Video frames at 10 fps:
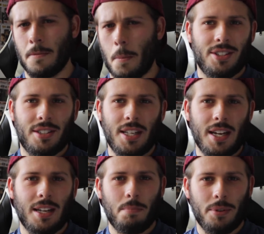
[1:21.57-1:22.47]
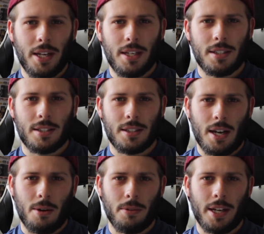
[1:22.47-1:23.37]
The second place
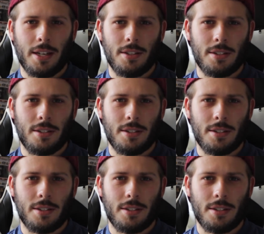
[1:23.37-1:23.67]
I would like